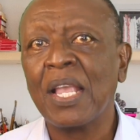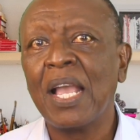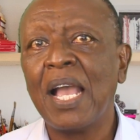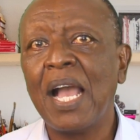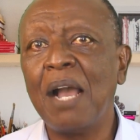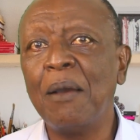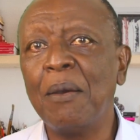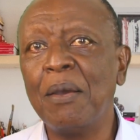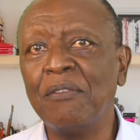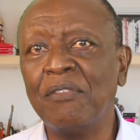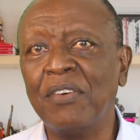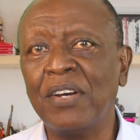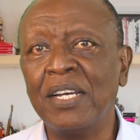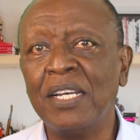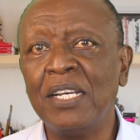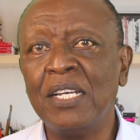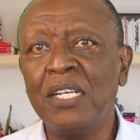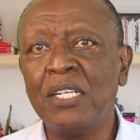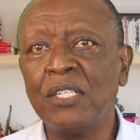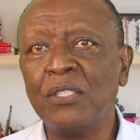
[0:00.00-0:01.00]
However,
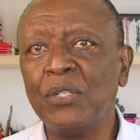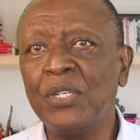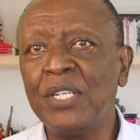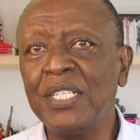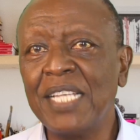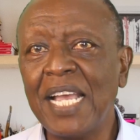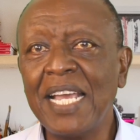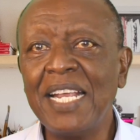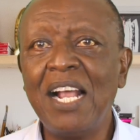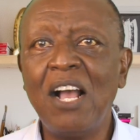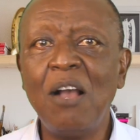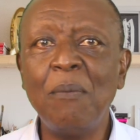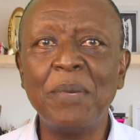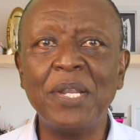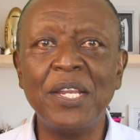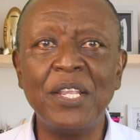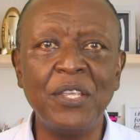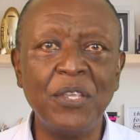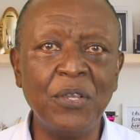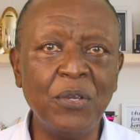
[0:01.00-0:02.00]
to decide how
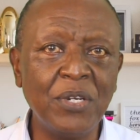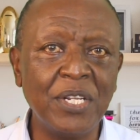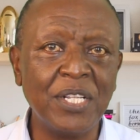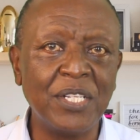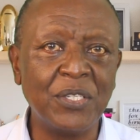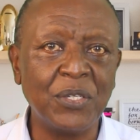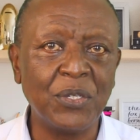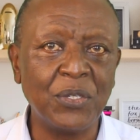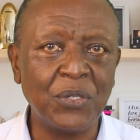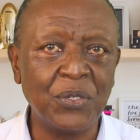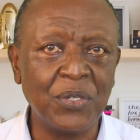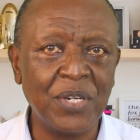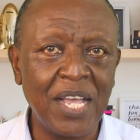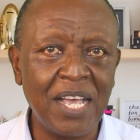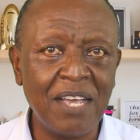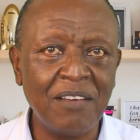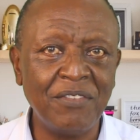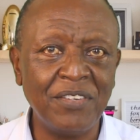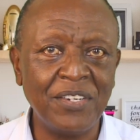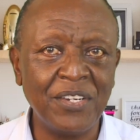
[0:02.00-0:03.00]
many units you should
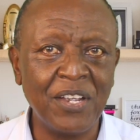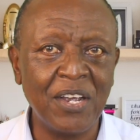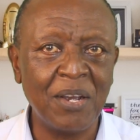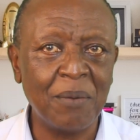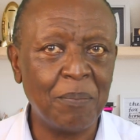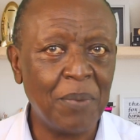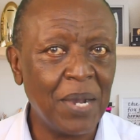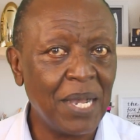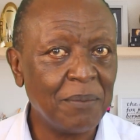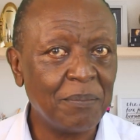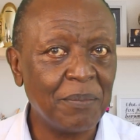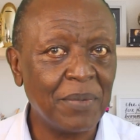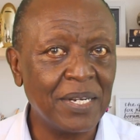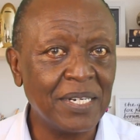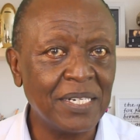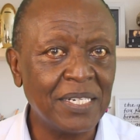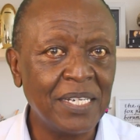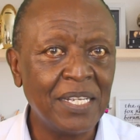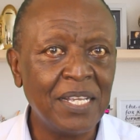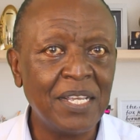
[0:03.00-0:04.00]
have in your
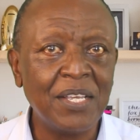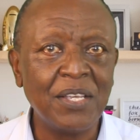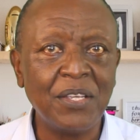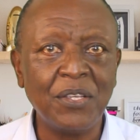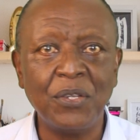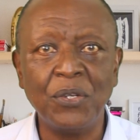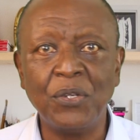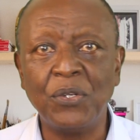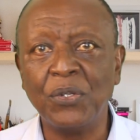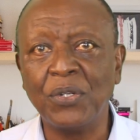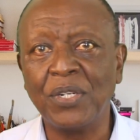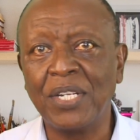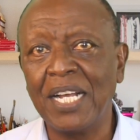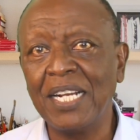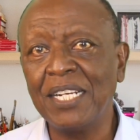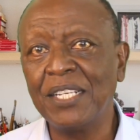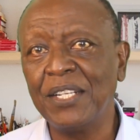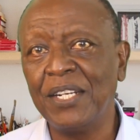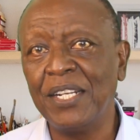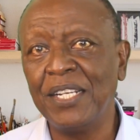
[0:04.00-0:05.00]
apartment, you should
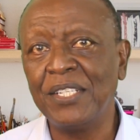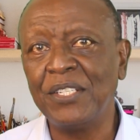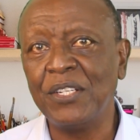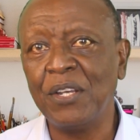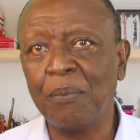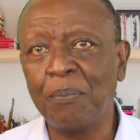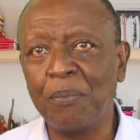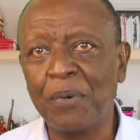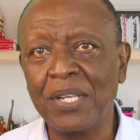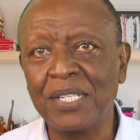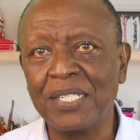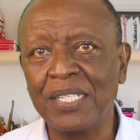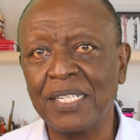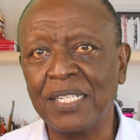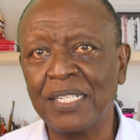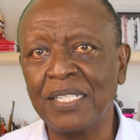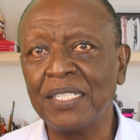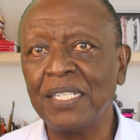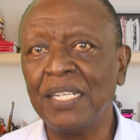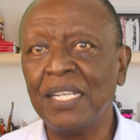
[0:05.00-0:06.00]
calculate your
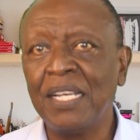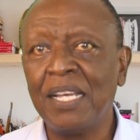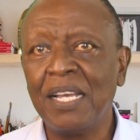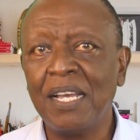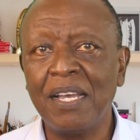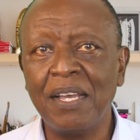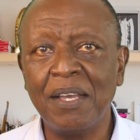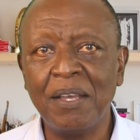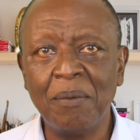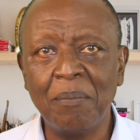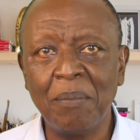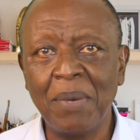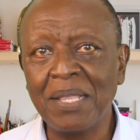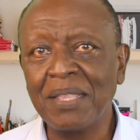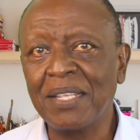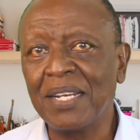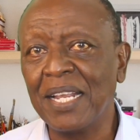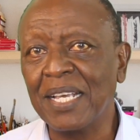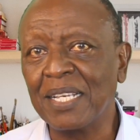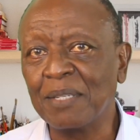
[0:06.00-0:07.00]
present
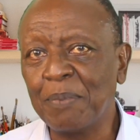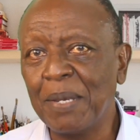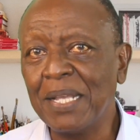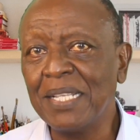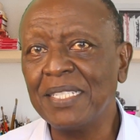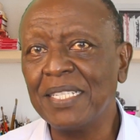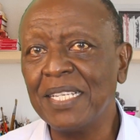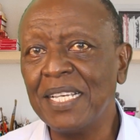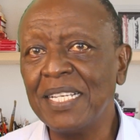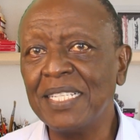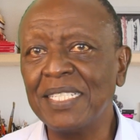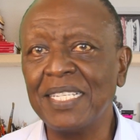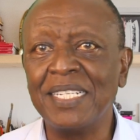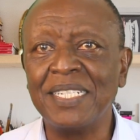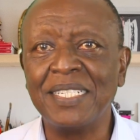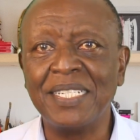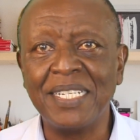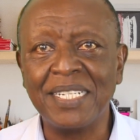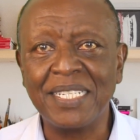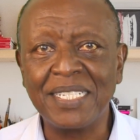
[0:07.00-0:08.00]
monthly expenses
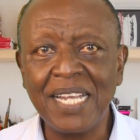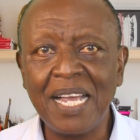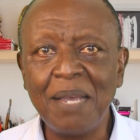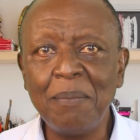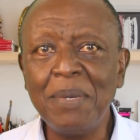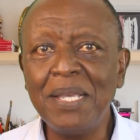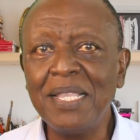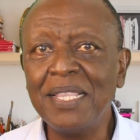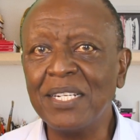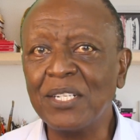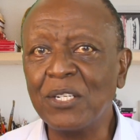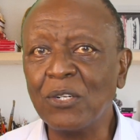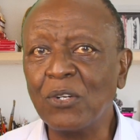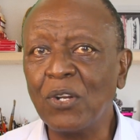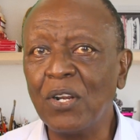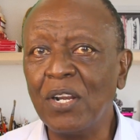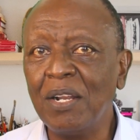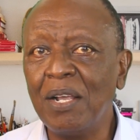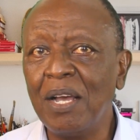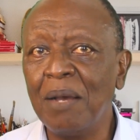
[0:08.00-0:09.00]
and determine the
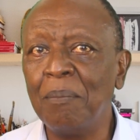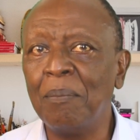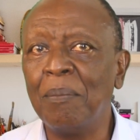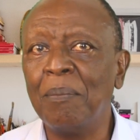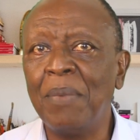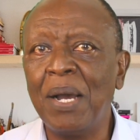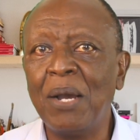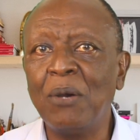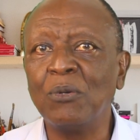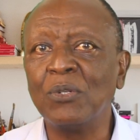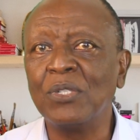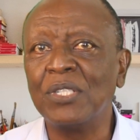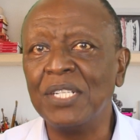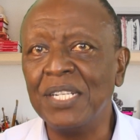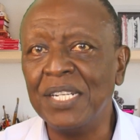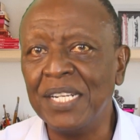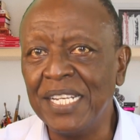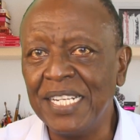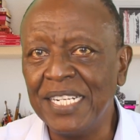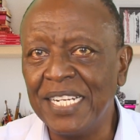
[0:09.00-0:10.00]
total amount
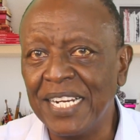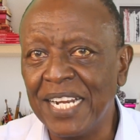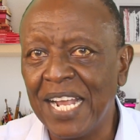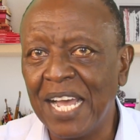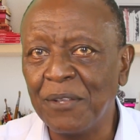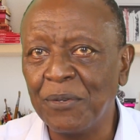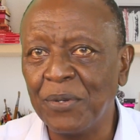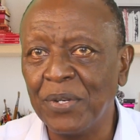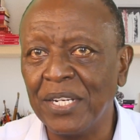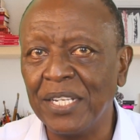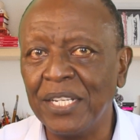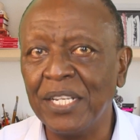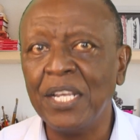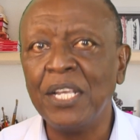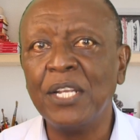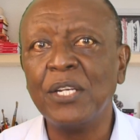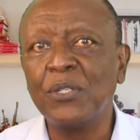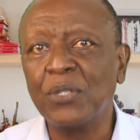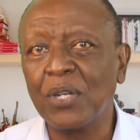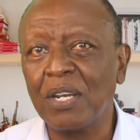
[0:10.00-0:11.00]
needed annually
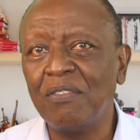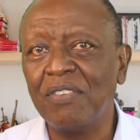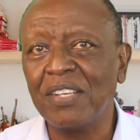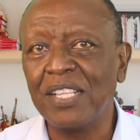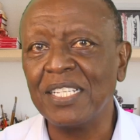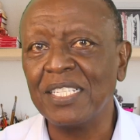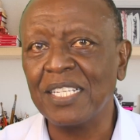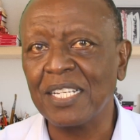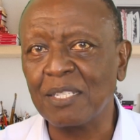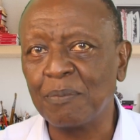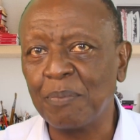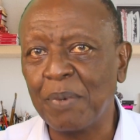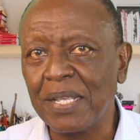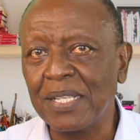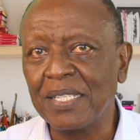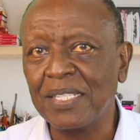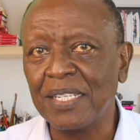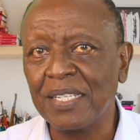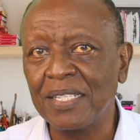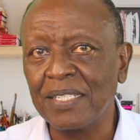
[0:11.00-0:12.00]
to cover these
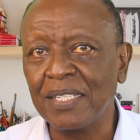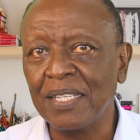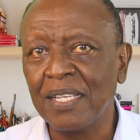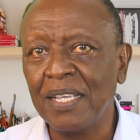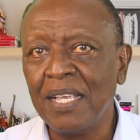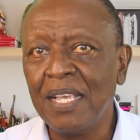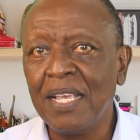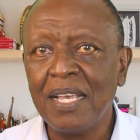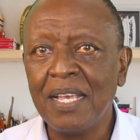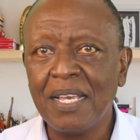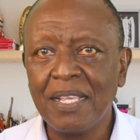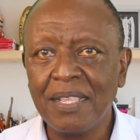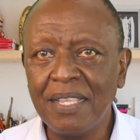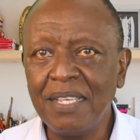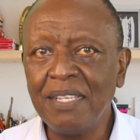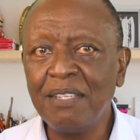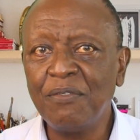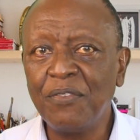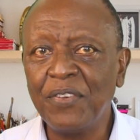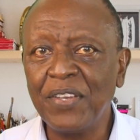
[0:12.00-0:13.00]
expenses.
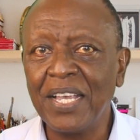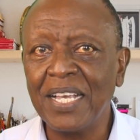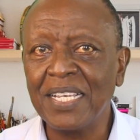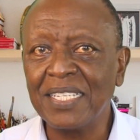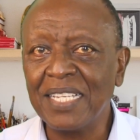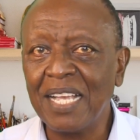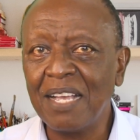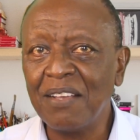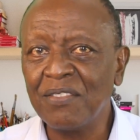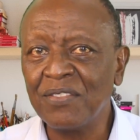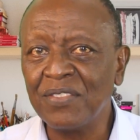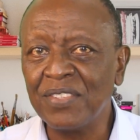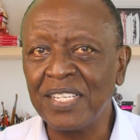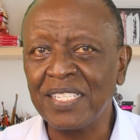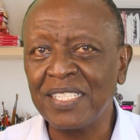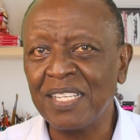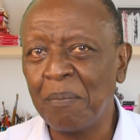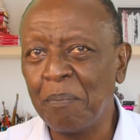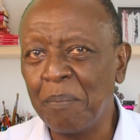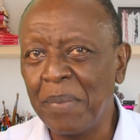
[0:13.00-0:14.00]
This figure serves
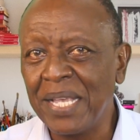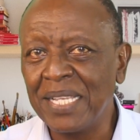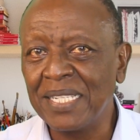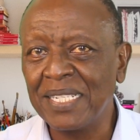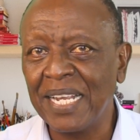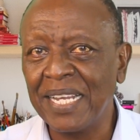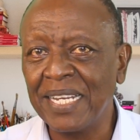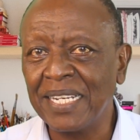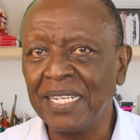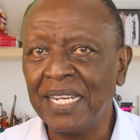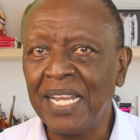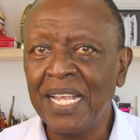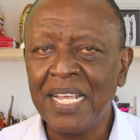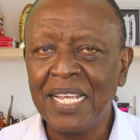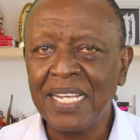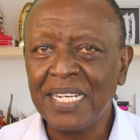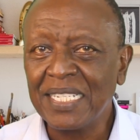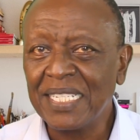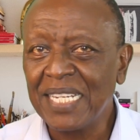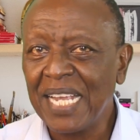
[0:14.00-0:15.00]
as a baseline
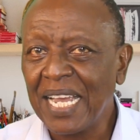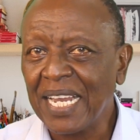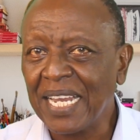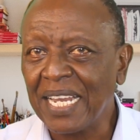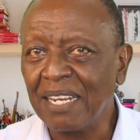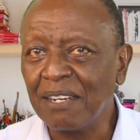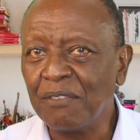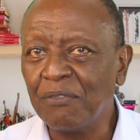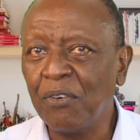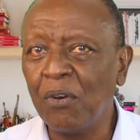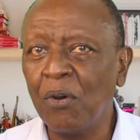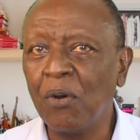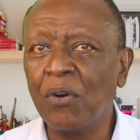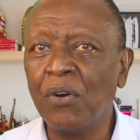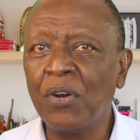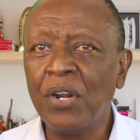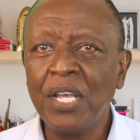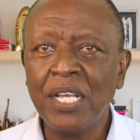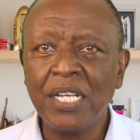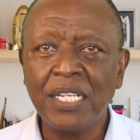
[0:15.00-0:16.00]
target
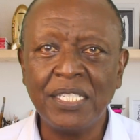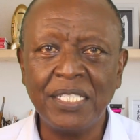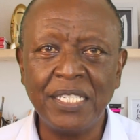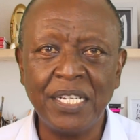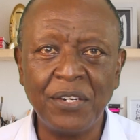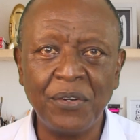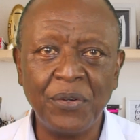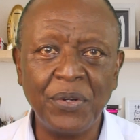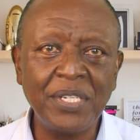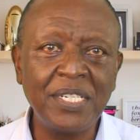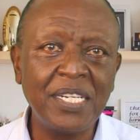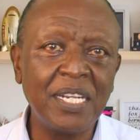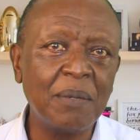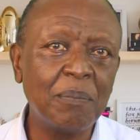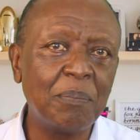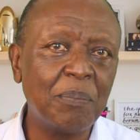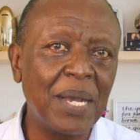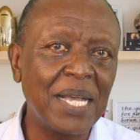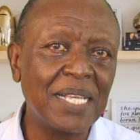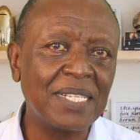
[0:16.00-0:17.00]
for generating
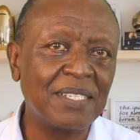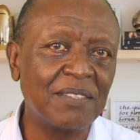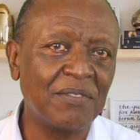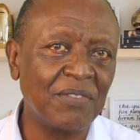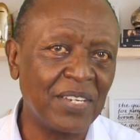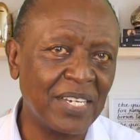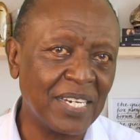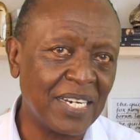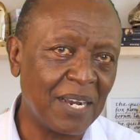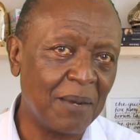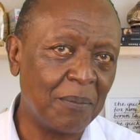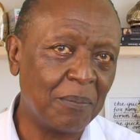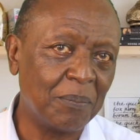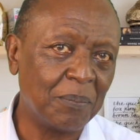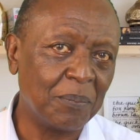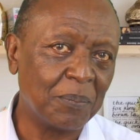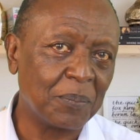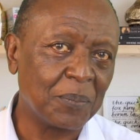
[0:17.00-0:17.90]
passive income.